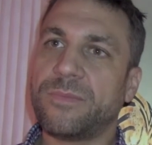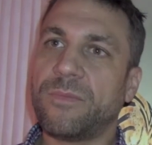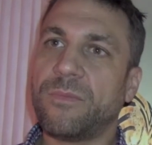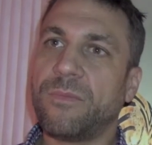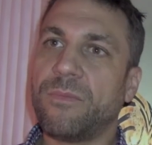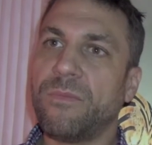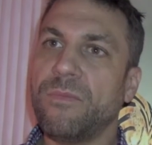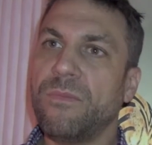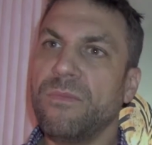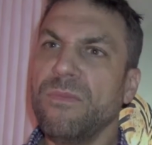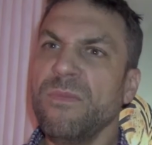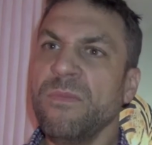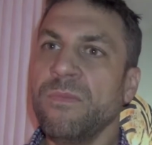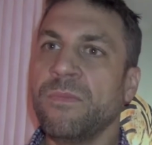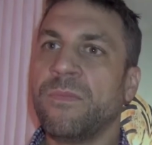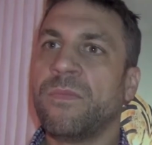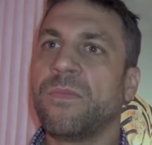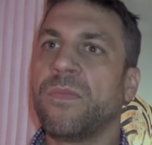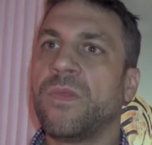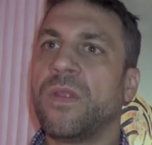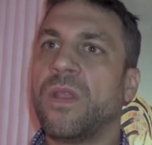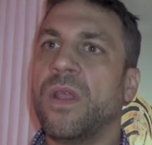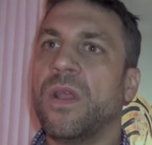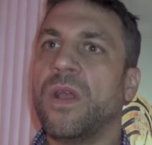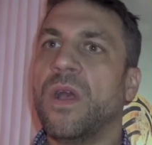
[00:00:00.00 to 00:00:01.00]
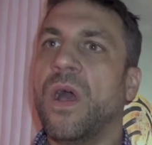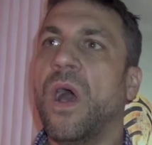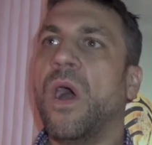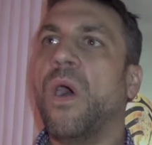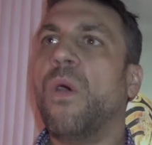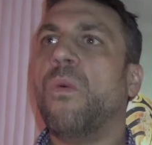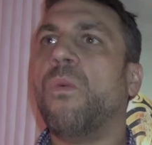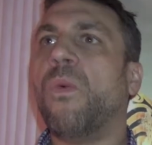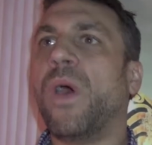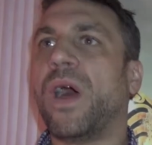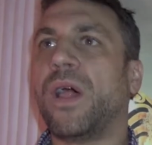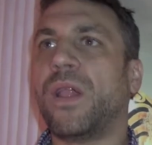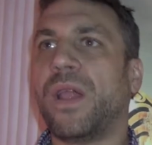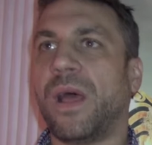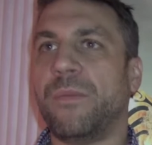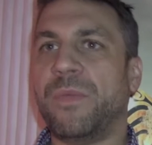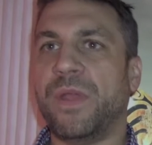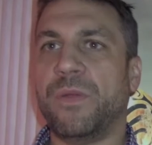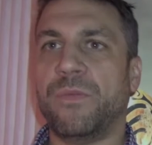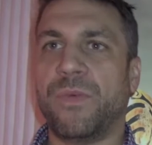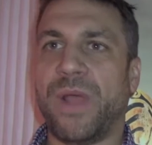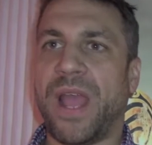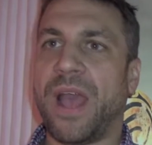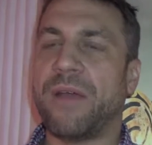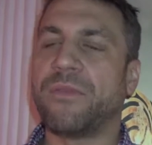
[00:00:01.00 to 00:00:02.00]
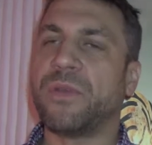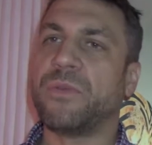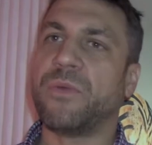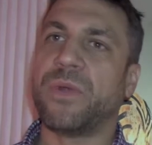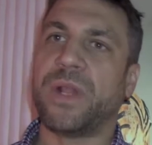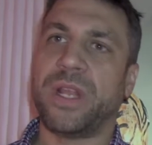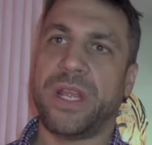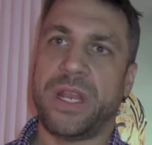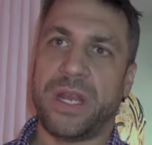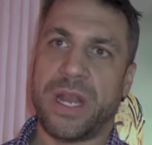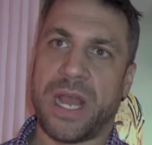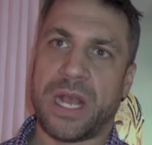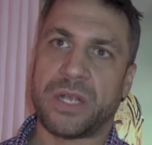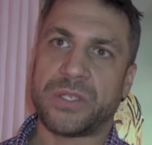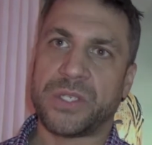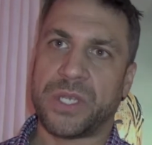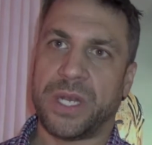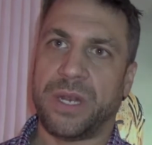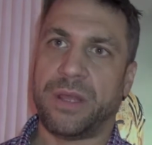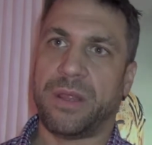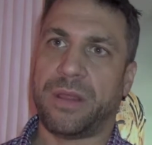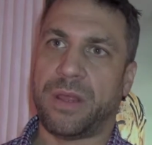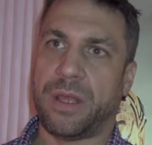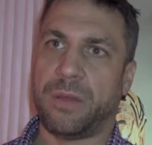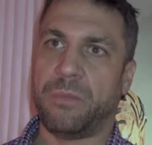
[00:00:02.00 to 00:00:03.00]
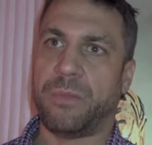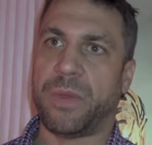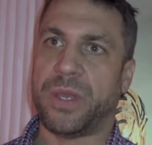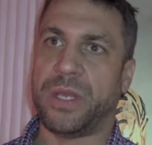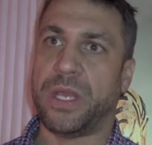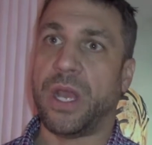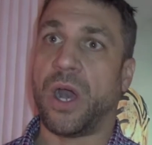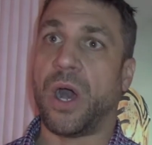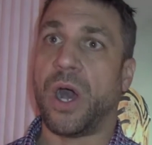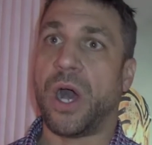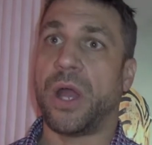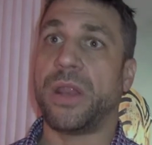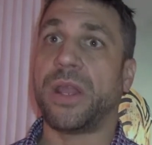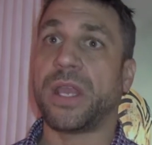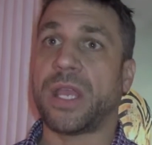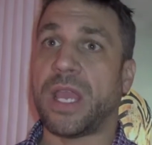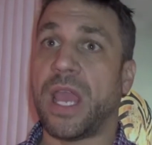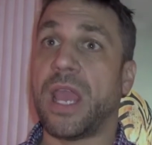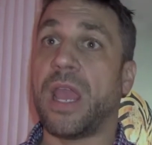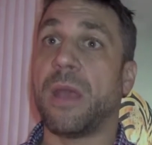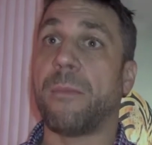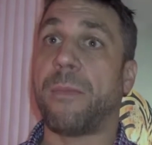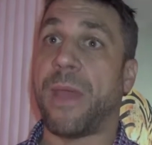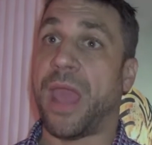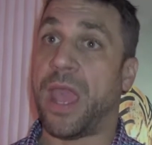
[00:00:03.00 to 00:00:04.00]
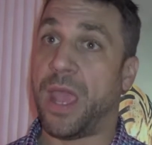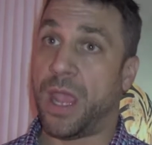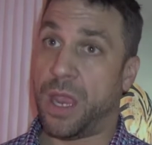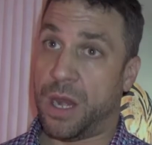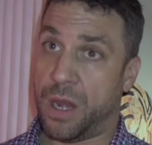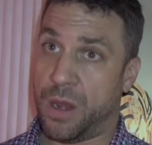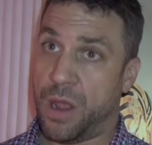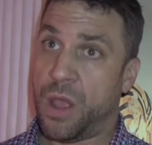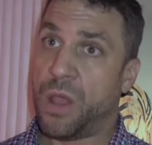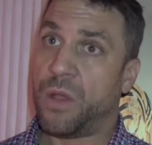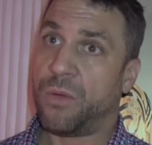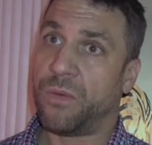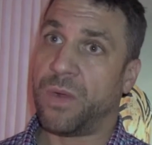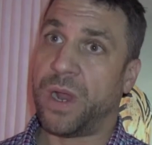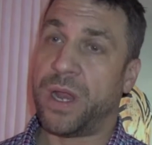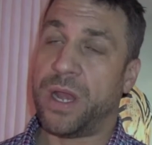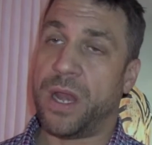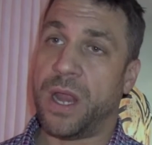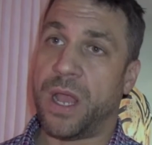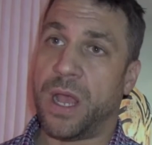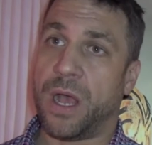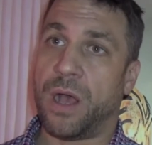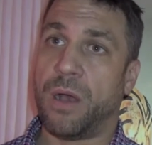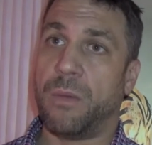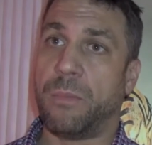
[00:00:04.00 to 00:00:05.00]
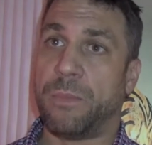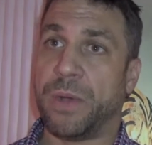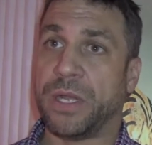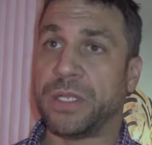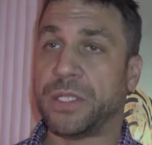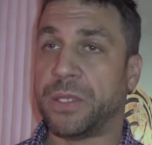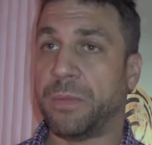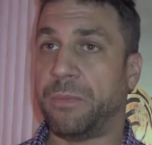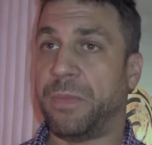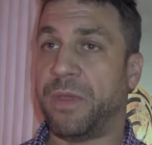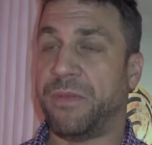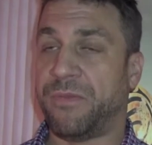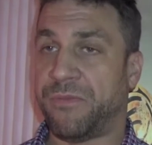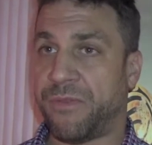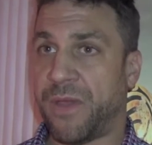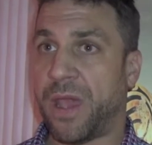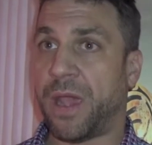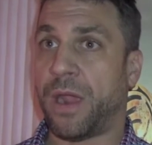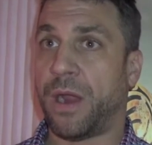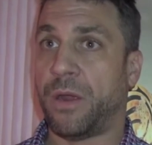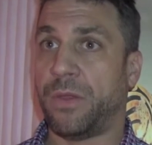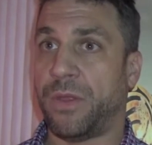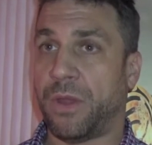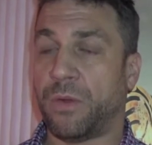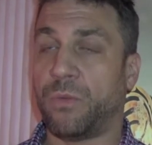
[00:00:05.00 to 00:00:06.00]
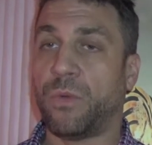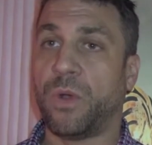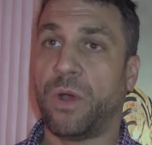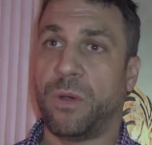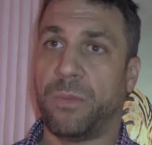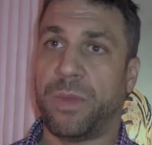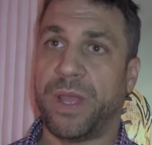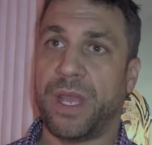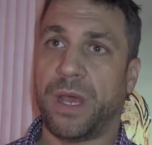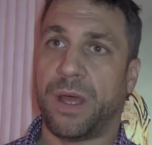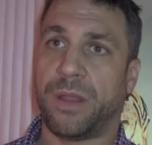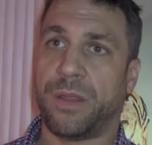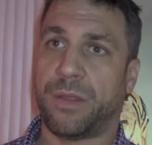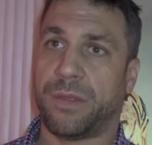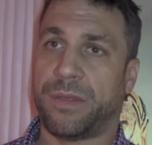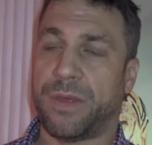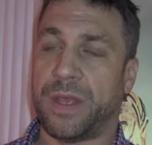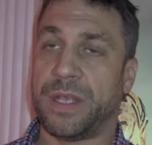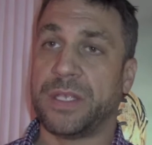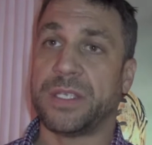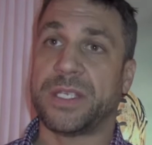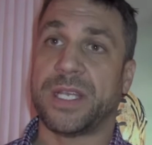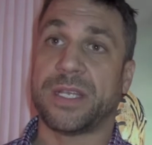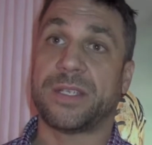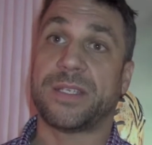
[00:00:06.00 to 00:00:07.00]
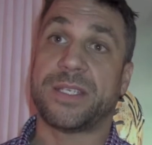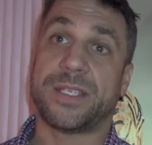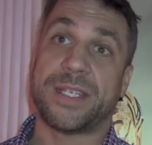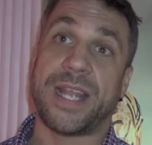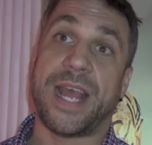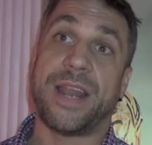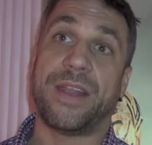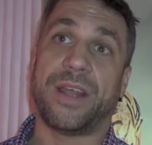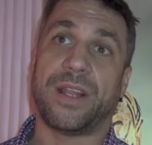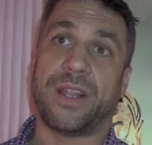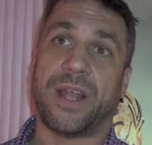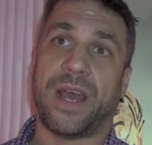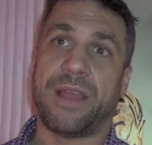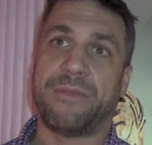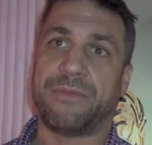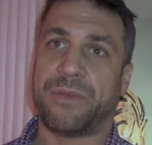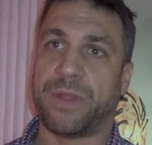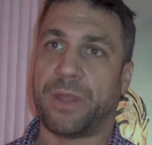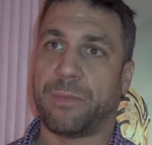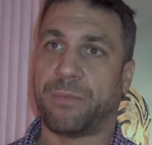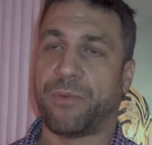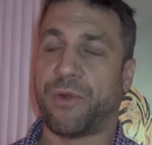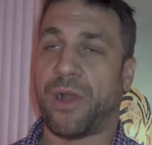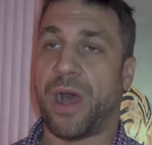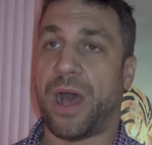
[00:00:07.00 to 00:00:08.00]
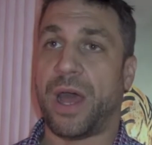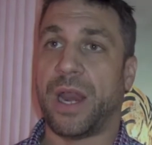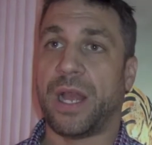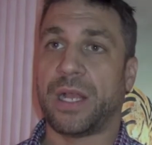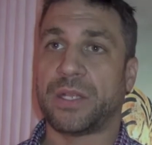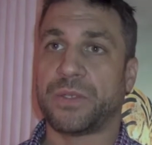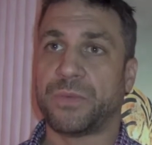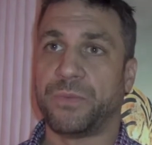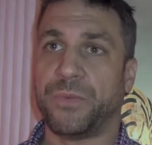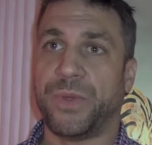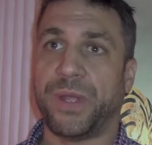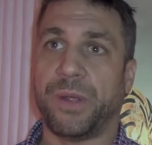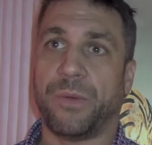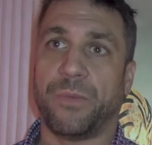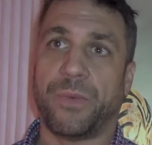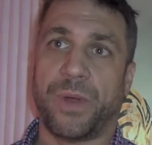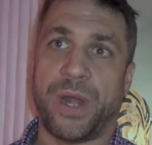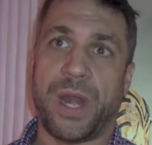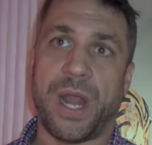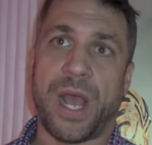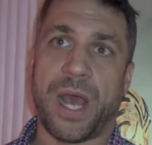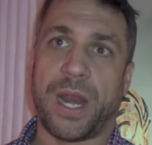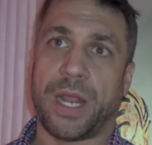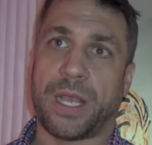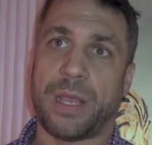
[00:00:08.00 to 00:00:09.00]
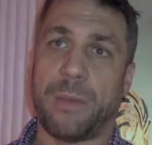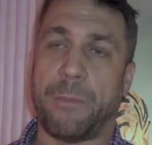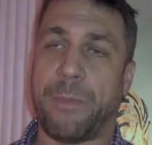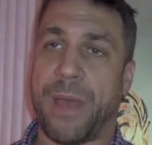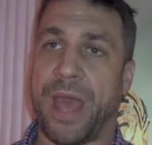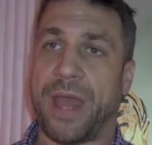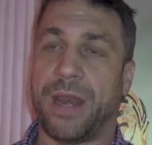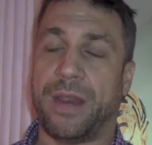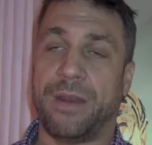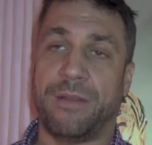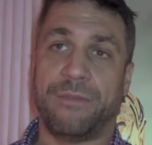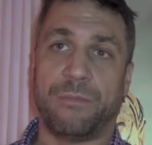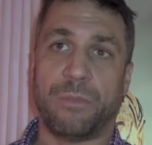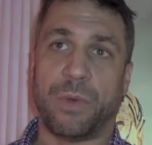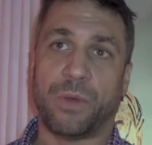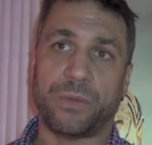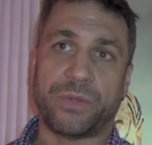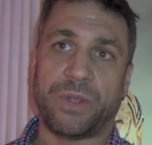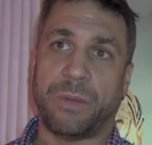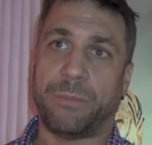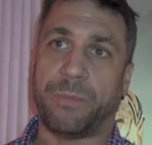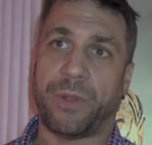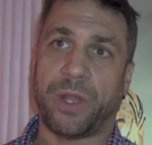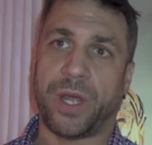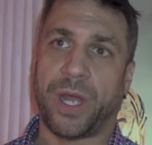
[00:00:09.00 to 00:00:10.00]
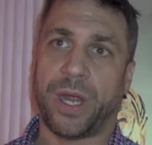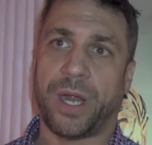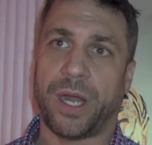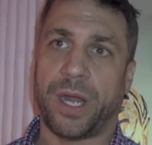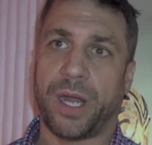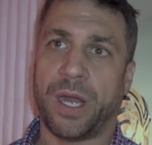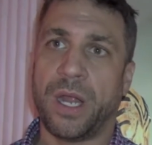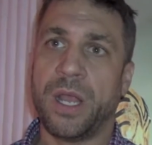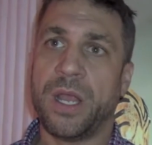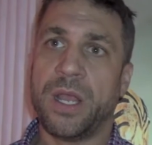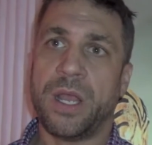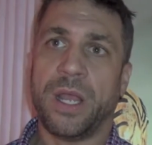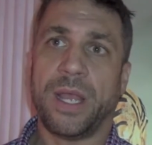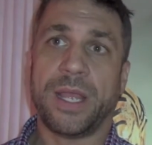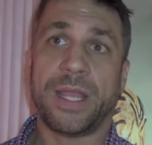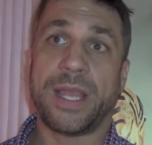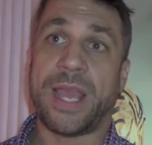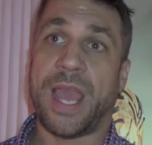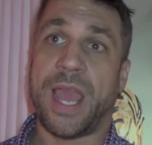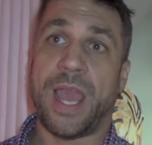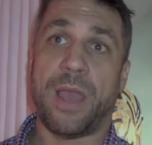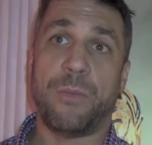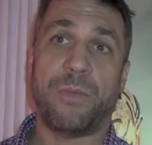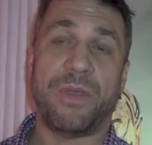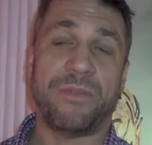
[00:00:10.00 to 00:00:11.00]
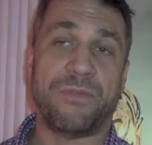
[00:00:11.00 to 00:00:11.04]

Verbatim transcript: Do you want to talk a little bit about that? Well, I mean, we haven't really announced anything beyond the campaign right now, but to be fair, there will be other things to extend the life of the product. We, are not a competitive multiplayer game.